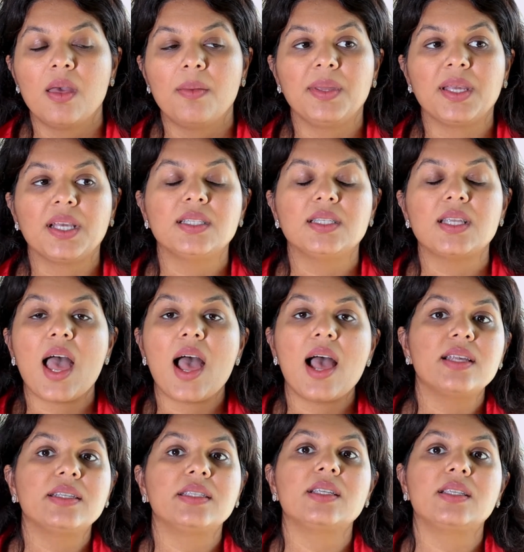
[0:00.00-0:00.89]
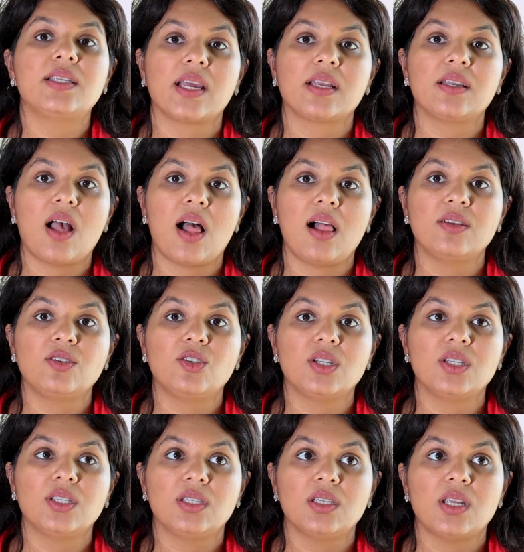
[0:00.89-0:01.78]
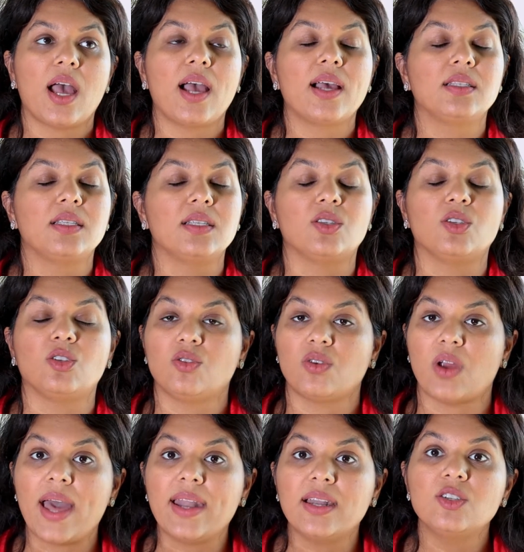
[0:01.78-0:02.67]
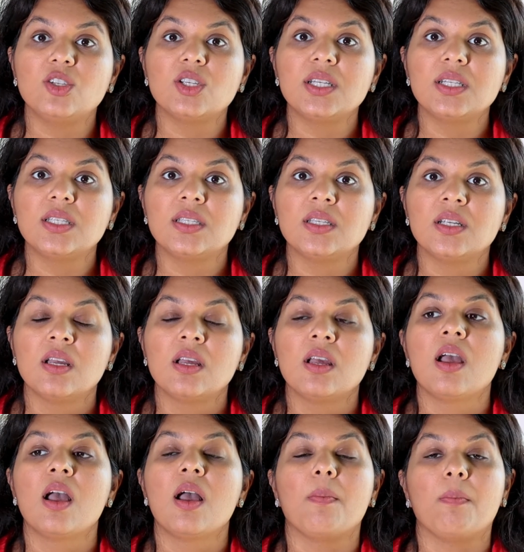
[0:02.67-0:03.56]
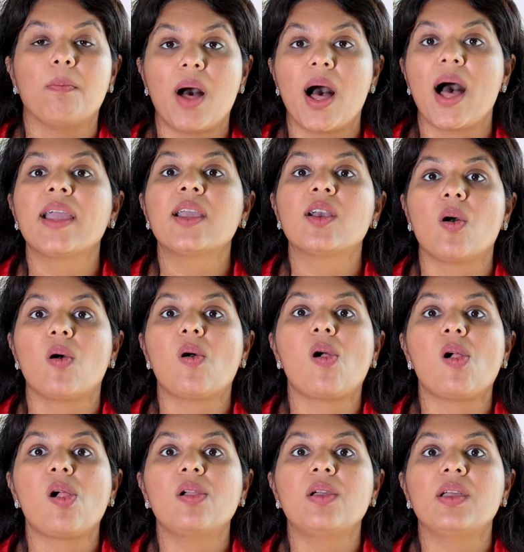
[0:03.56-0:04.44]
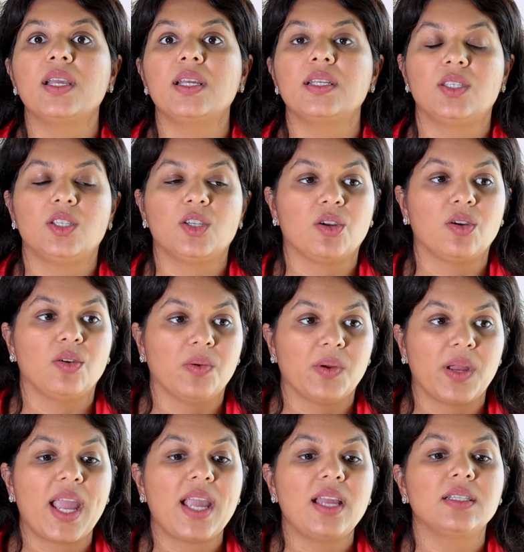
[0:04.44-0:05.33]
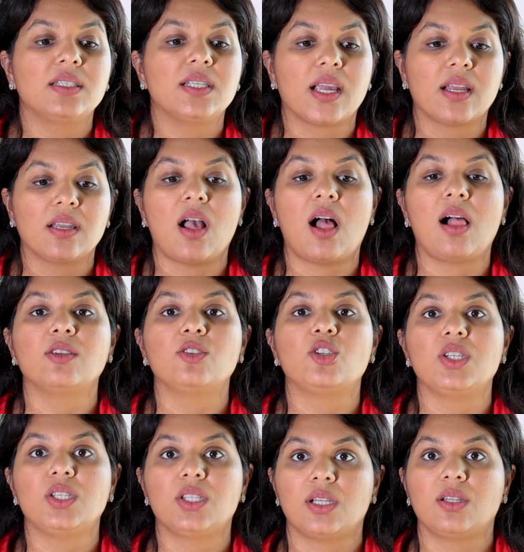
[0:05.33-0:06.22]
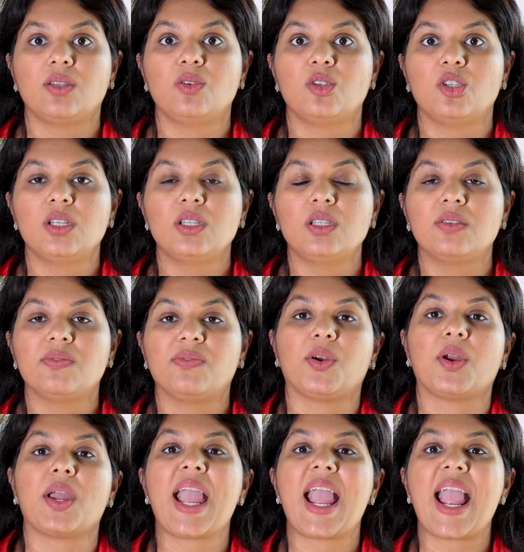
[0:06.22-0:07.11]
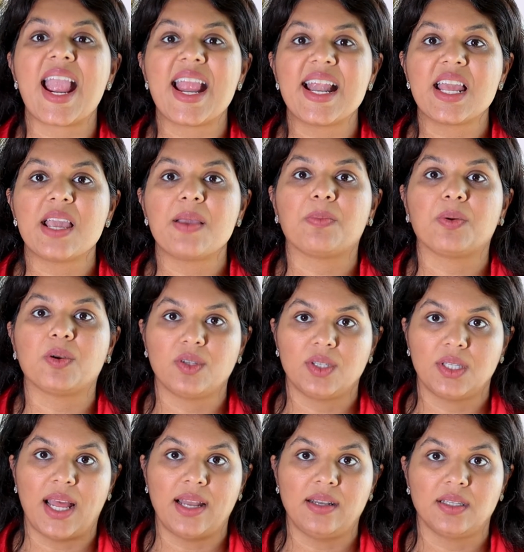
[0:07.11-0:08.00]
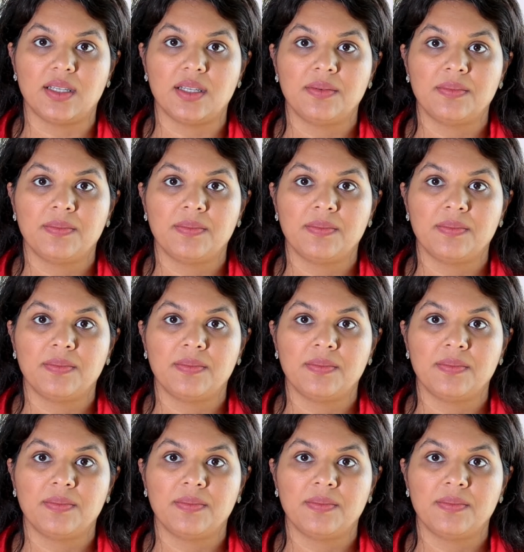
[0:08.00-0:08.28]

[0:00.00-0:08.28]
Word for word: Because as a technologist, as a strategist, my goal is to create technology solutions for 80%.